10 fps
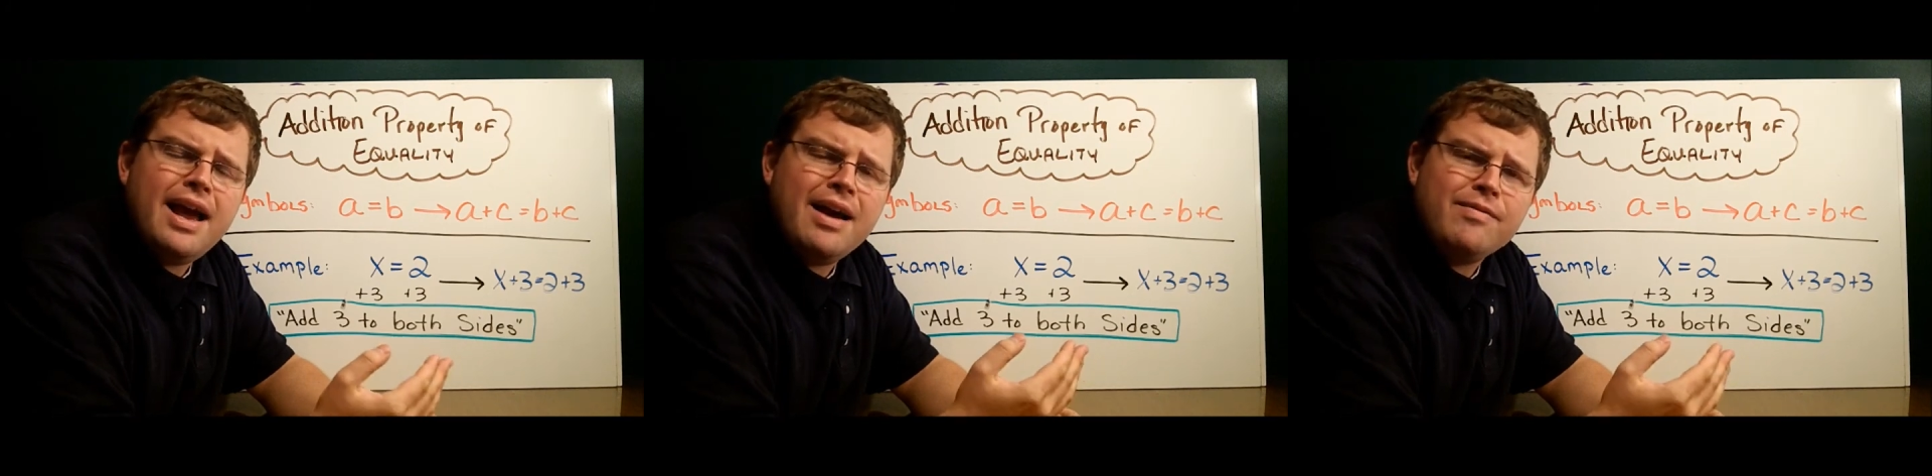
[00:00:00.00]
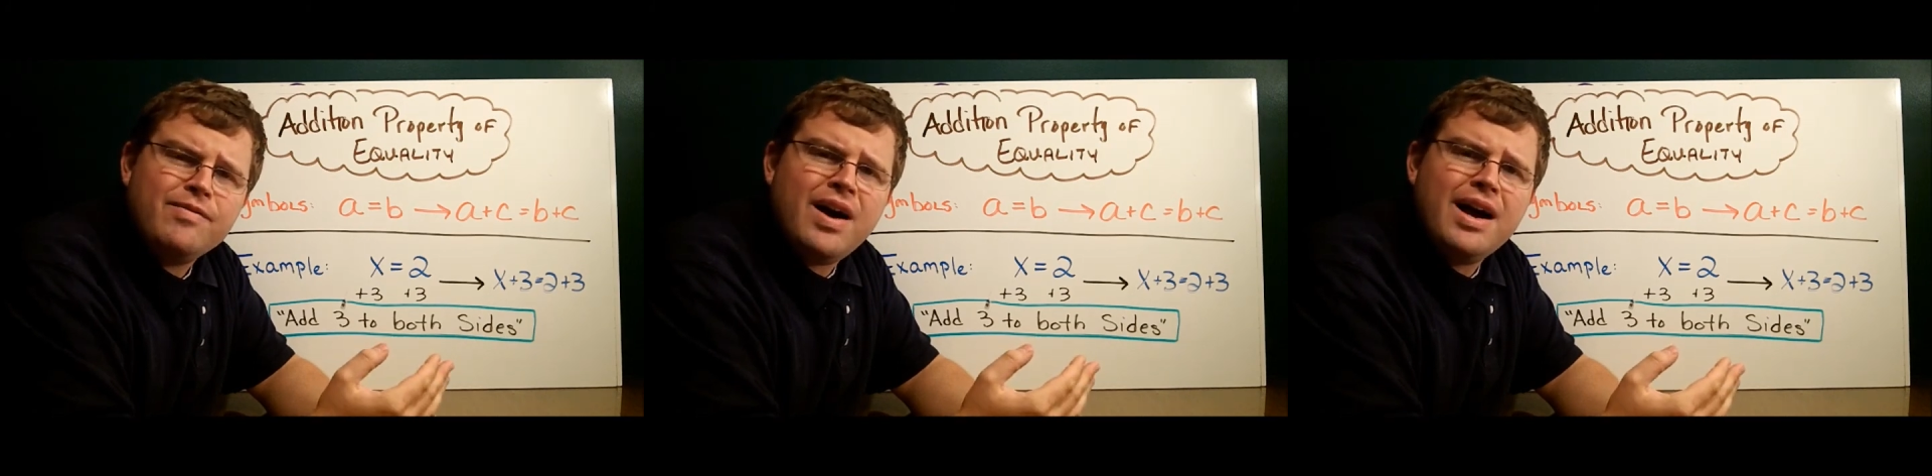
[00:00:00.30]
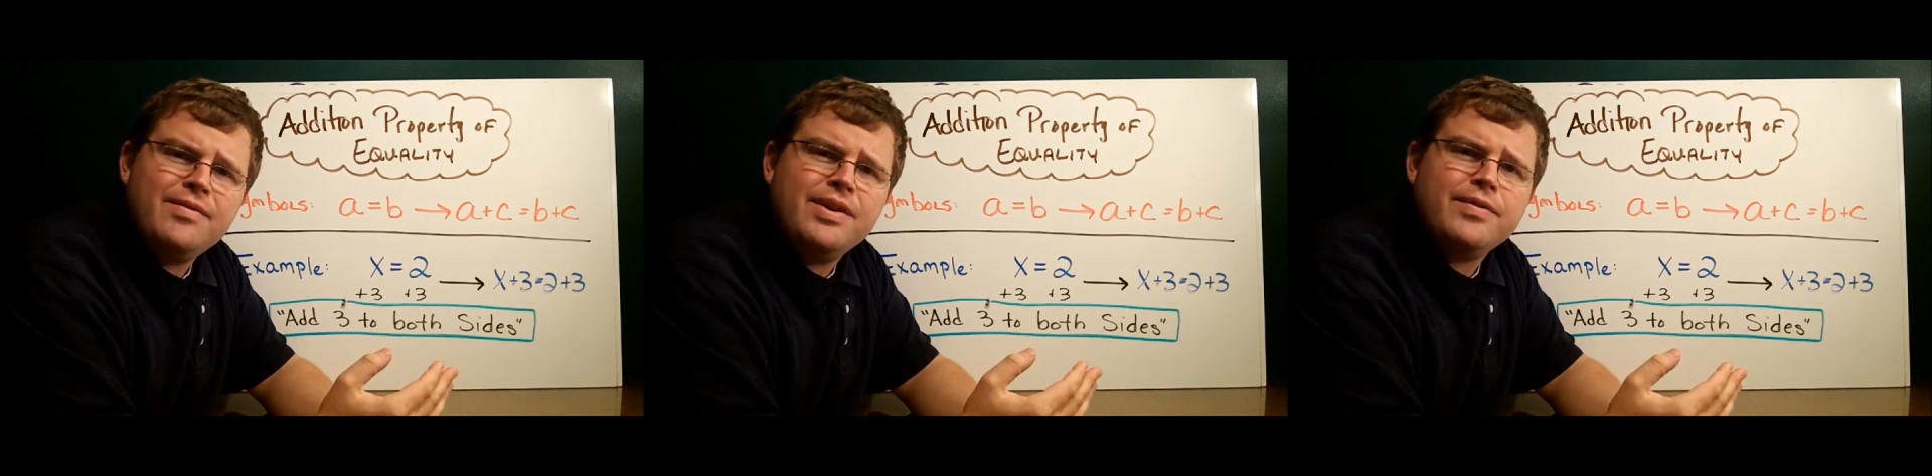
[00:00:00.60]
at
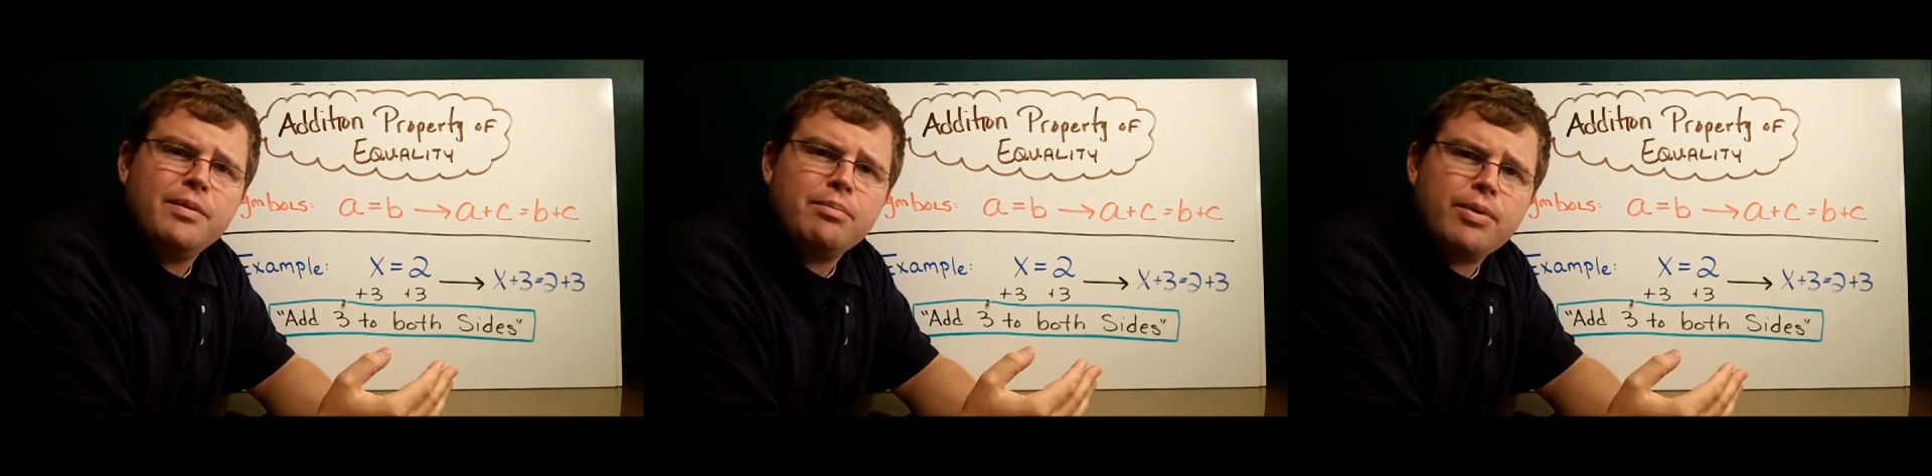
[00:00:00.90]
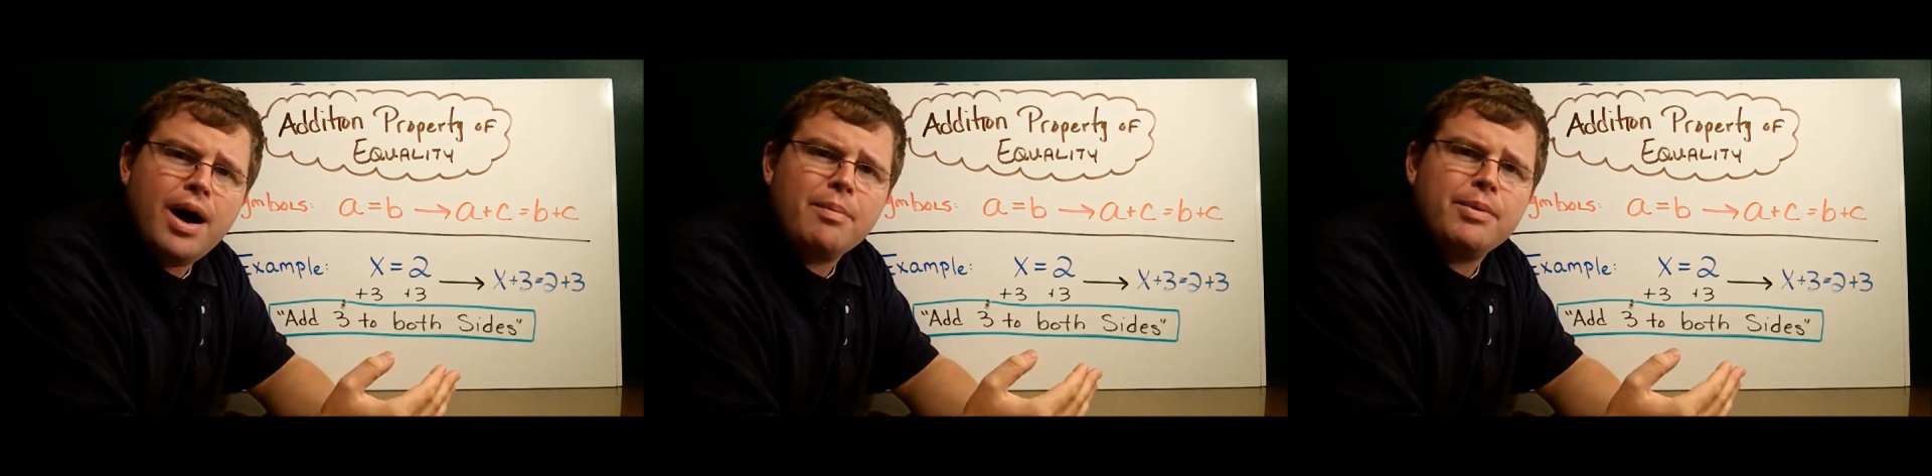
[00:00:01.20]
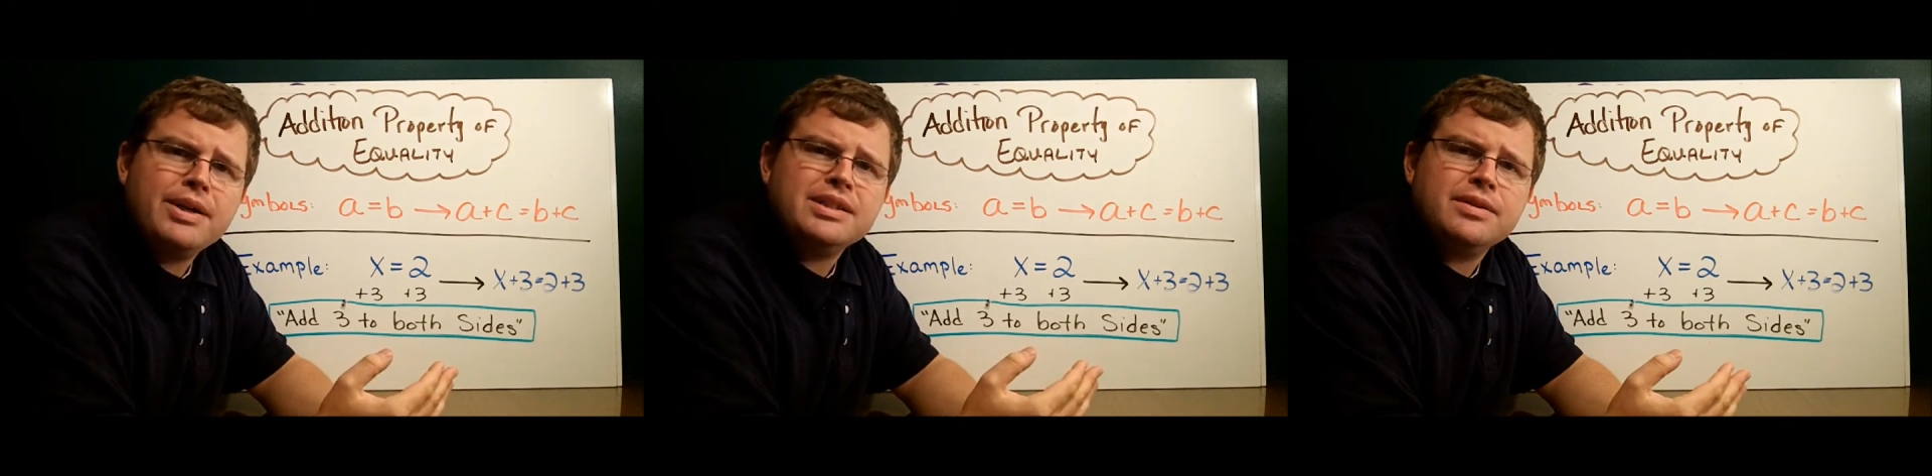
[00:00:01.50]
five different
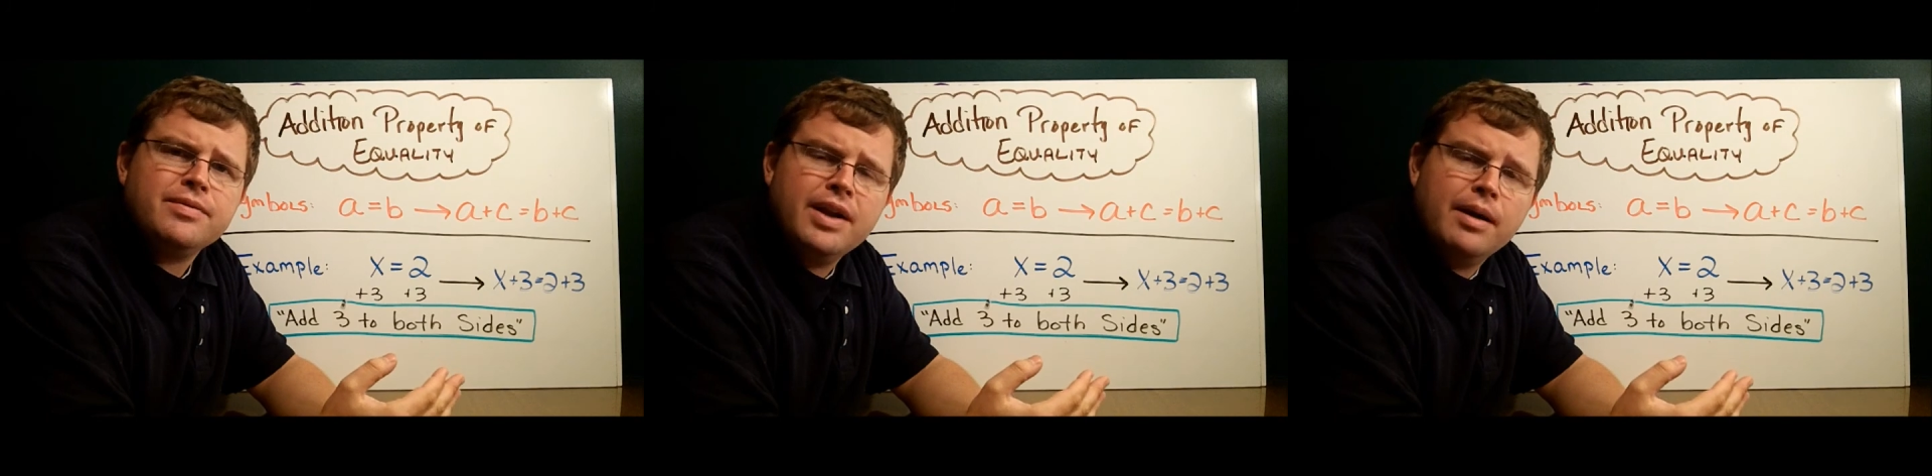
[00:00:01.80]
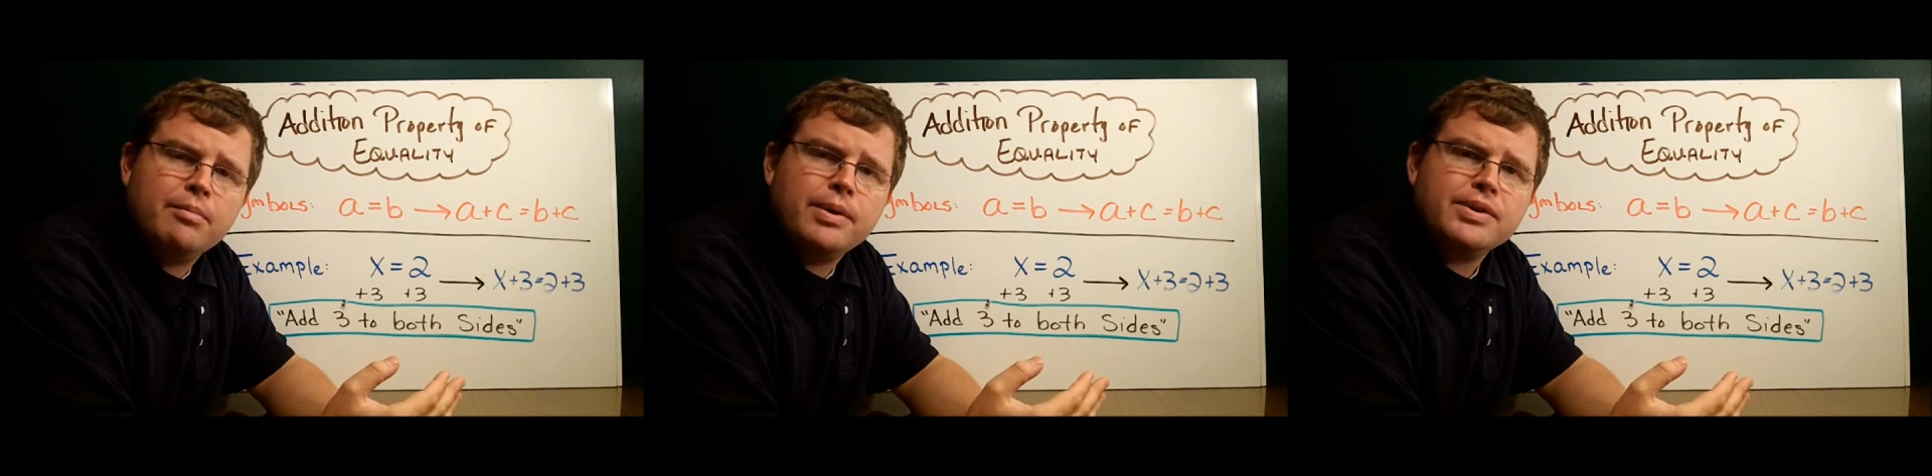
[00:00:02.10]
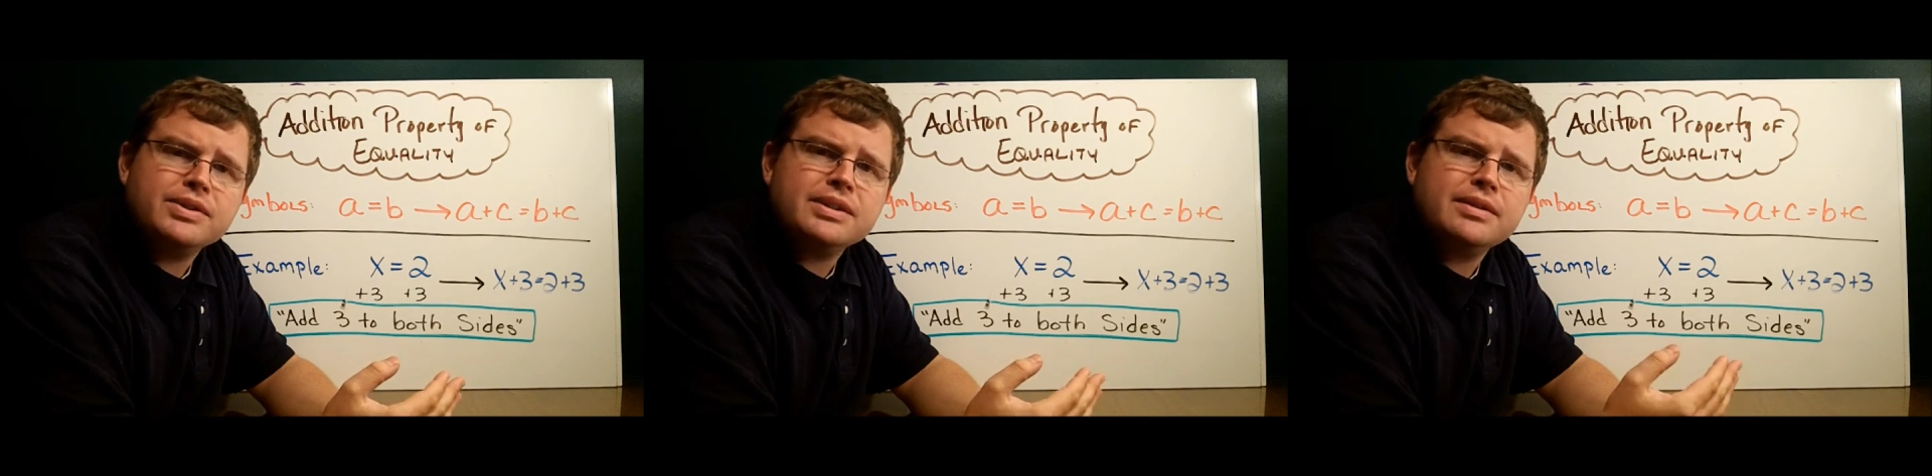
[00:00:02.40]
properties of
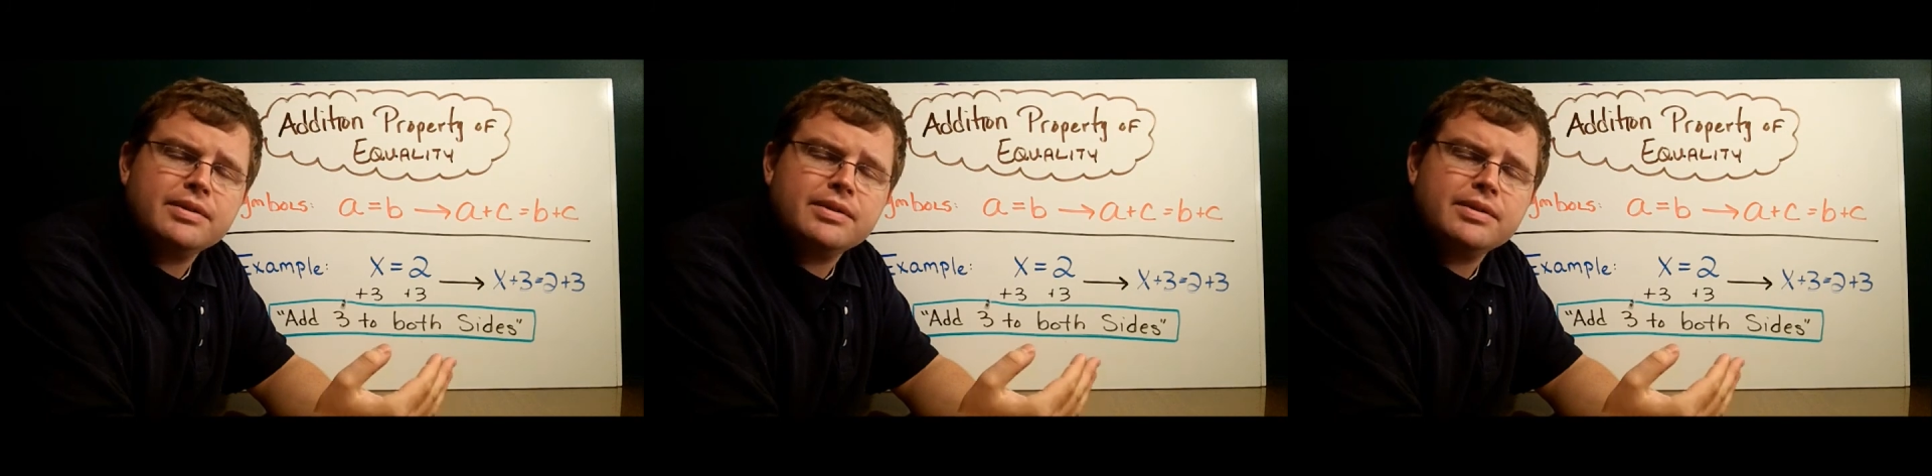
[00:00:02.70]
numbers,